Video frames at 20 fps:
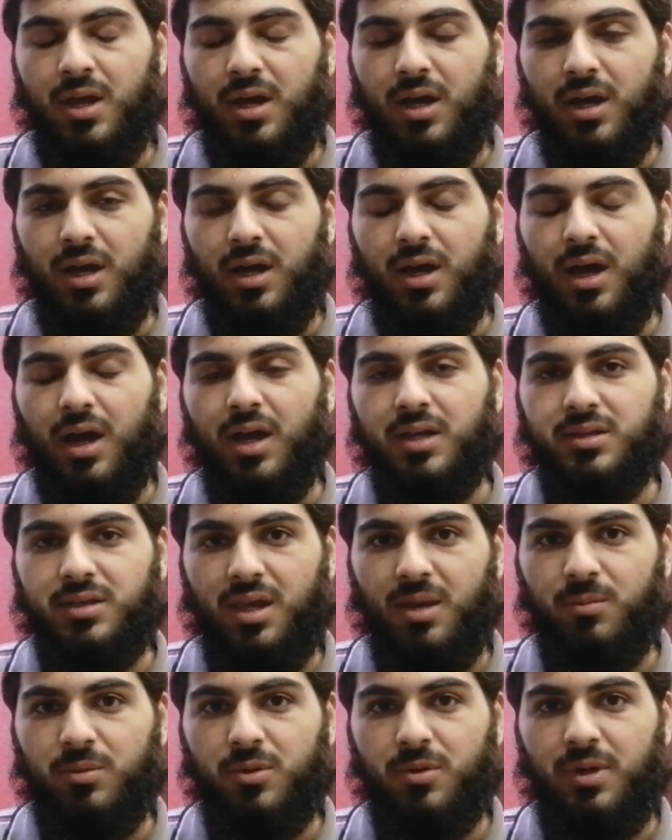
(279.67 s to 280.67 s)
ask
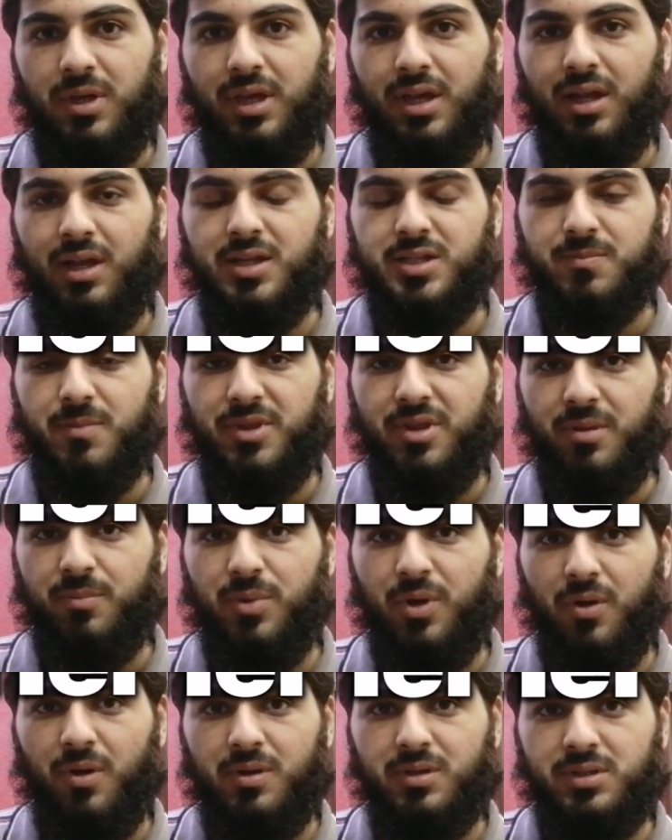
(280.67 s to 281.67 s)
him to heal his mother
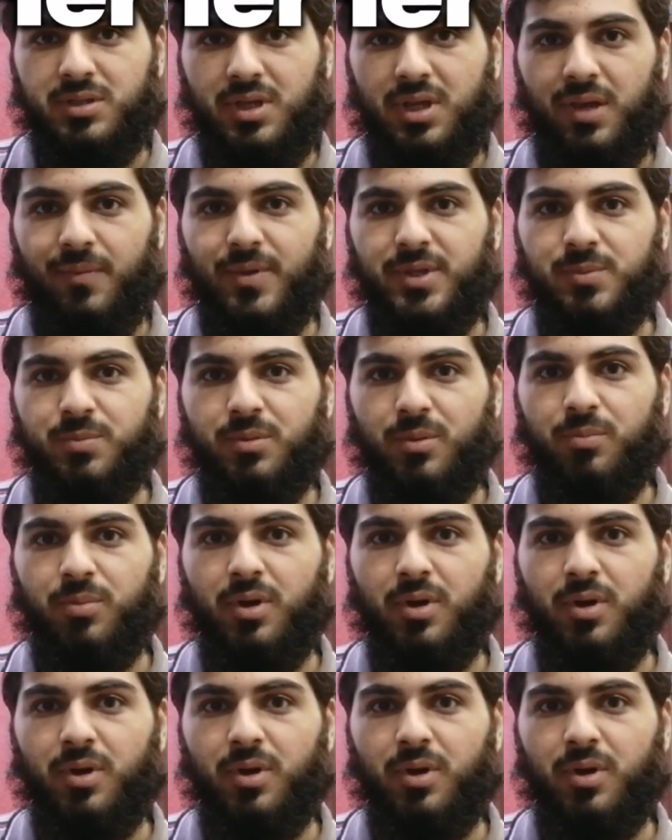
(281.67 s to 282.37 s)
because he was